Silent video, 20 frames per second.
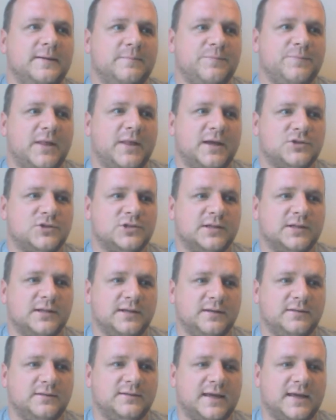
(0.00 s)

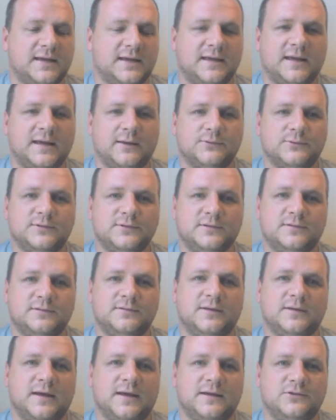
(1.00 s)
actually take out
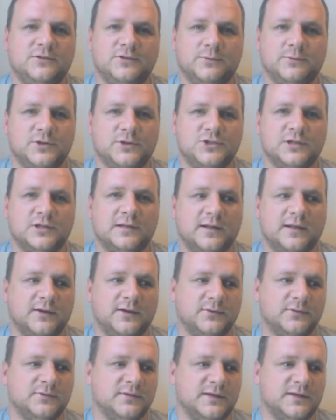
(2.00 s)
a tuition
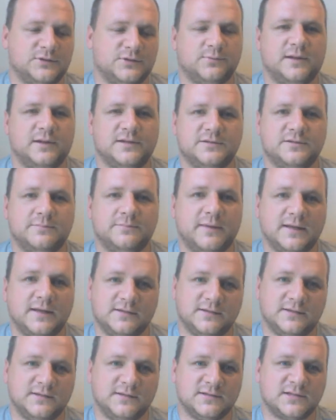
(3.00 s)
loan as well as a
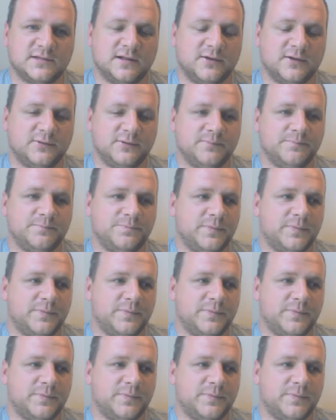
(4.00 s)
maintenance loan.